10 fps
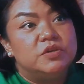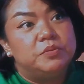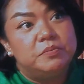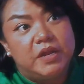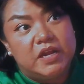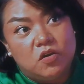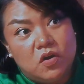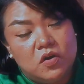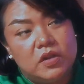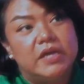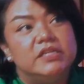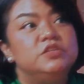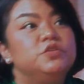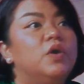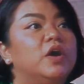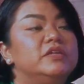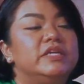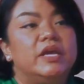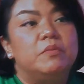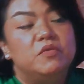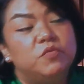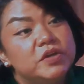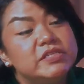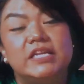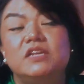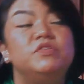I was not prepared at all. I didn't know how to take care of my voice.